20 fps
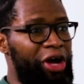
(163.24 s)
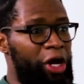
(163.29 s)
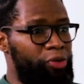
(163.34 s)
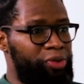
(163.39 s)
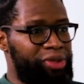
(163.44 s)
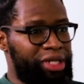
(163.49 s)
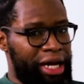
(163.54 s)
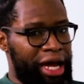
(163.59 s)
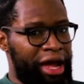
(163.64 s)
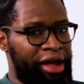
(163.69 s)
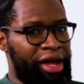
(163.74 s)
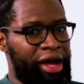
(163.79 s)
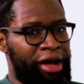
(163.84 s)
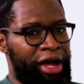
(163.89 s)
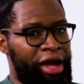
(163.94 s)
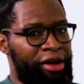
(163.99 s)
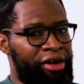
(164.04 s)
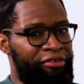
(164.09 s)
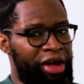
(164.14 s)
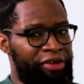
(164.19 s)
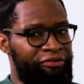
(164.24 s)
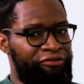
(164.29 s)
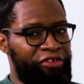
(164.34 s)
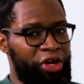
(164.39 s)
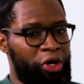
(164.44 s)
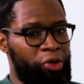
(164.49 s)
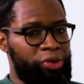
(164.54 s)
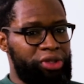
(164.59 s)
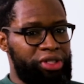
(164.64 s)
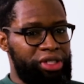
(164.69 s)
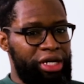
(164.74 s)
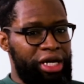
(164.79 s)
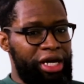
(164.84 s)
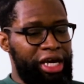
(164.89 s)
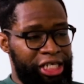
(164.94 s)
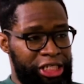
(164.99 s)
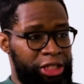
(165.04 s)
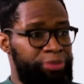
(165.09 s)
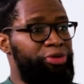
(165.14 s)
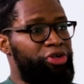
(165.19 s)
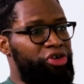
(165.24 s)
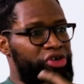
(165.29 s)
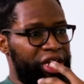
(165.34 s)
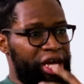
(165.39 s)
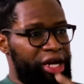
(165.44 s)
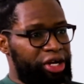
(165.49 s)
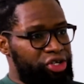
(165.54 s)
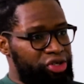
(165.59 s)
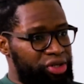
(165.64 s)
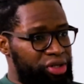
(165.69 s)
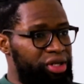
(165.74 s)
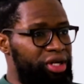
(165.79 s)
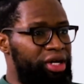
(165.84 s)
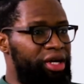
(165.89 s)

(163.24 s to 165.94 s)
found that I felt a deeper connection,